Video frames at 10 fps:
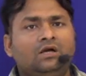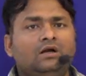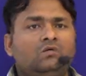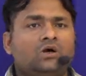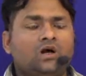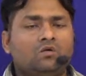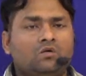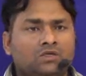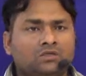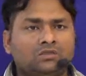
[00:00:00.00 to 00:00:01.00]

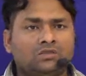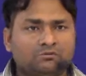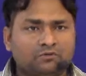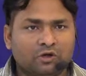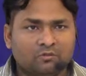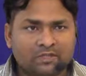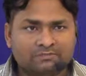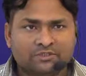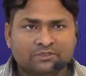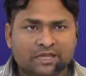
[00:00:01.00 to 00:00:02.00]
what the
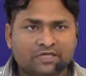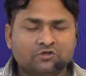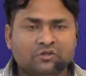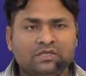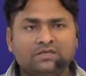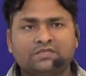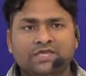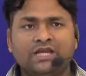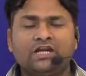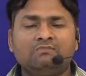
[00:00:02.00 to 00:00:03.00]
problems actually he
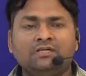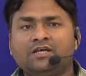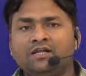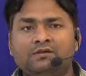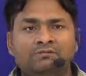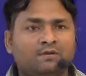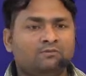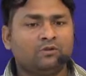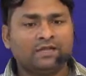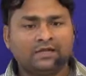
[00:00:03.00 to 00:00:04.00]
shared with other
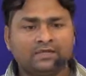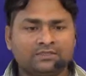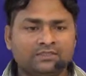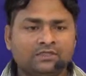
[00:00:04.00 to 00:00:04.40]
people and his